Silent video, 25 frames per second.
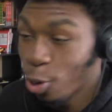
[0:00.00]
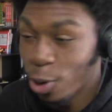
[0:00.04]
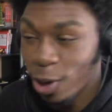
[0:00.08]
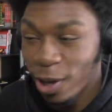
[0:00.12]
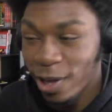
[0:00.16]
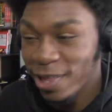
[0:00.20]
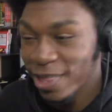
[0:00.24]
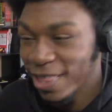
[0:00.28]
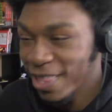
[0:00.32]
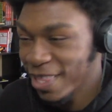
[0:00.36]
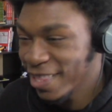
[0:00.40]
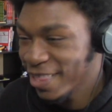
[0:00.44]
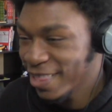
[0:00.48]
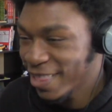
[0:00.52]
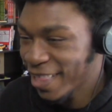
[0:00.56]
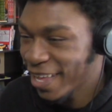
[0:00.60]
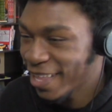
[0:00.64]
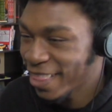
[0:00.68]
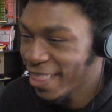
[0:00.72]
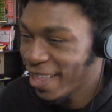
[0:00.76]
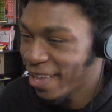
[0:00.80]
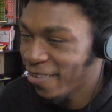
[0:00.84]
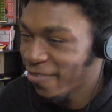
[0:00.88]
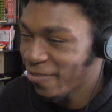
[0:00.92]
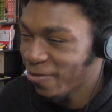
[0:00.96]
is he
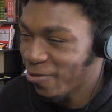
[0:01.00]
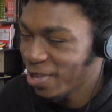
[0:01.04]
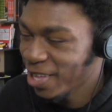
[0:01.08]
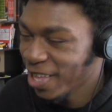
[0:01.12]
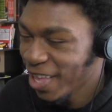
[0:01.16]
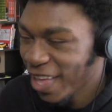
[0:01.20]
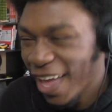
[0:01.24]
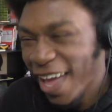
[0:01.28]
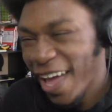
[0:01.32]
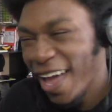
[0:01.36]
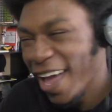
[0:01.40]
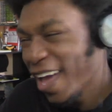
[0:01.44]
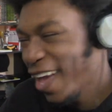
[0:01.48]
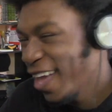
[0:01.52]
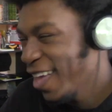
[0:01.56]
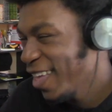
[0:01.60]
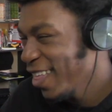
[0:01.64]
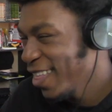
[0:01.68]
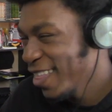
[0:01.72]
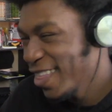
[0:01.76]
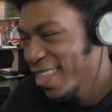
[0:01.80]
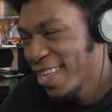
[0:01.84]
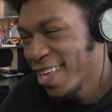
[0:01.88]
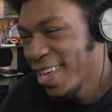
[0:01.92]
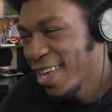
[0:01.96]
inside that?
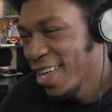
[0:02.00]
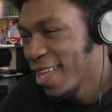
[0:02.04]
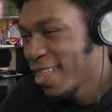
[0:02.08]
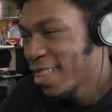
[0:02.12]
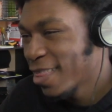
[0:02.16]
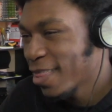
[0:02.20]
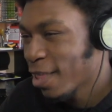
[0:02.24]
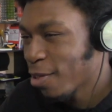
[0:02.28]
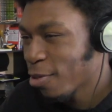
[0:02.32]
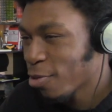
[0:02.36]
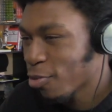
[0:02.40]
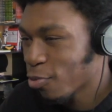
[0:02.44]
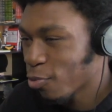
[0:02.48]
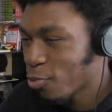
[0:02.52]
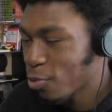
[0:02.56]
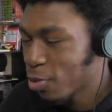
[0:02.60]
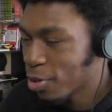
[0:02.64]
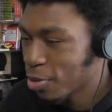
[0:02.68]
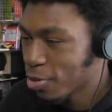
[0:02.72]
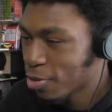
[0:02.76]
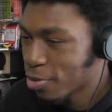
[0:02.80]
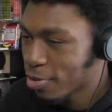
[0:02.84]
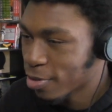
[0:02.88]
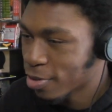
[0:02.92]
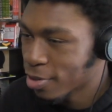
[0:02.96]
That looked
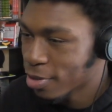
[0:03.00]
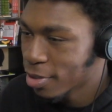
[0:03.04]
weird.